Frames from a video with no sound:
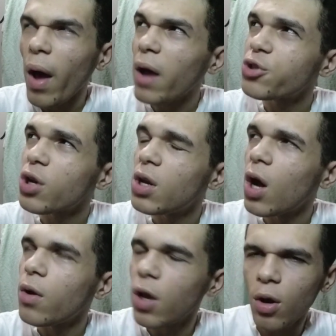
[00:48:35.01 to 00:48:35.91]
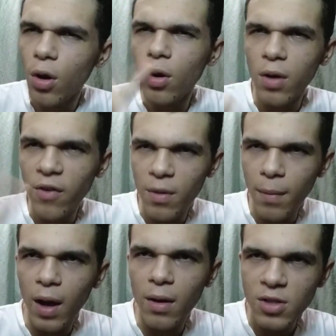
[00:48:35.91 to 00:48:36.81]
Actually, no, no, no, no, never
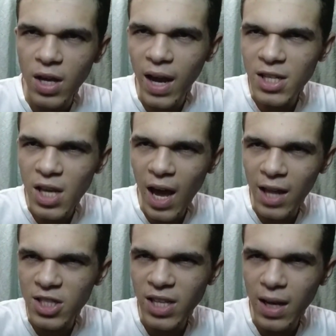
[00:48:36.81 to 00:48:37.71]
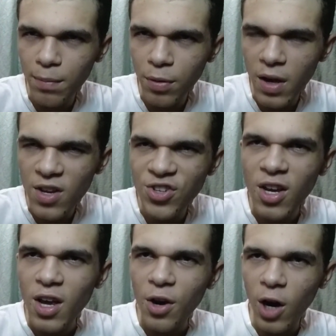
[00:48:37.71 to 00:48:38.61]
mind. Takate had the second place,
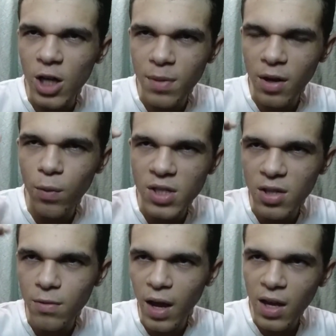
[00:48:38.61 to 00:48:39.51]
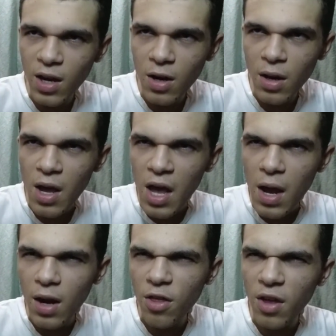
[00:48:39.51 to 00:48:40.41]
Kosmic was the record,
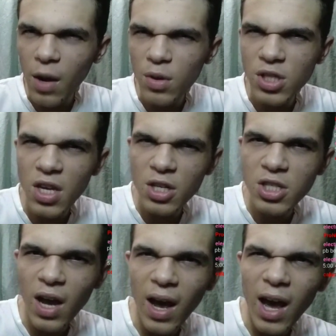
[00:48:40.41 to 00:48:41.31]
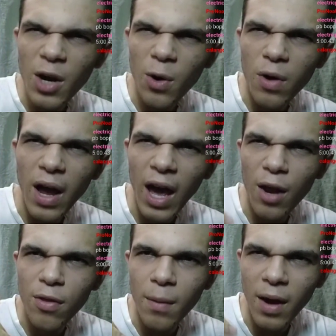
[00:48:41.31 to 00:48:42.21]
and I think it was either tied or
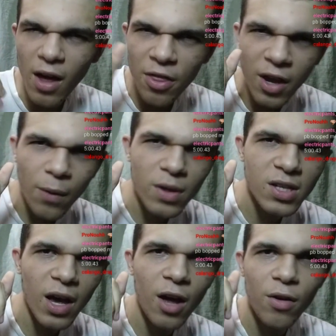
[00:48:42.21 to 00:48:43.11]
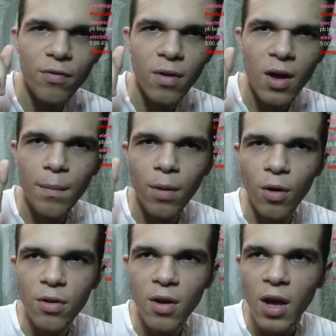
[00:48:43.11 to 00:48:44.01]
ahead of them. I, I think it was ahead of
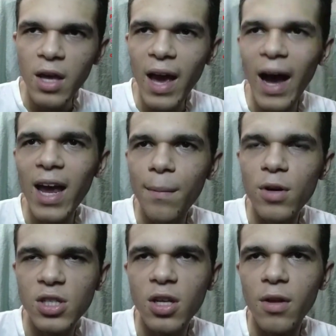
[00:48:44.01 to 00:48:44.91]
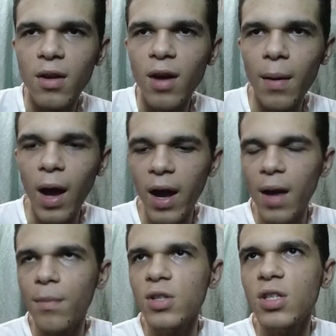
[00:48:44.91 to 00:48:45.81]
both. Yeah, I am Brazilian. I, I
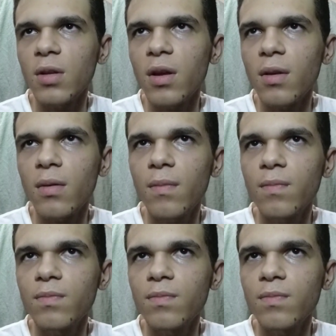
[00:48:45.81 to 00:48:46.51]
am Brazilian.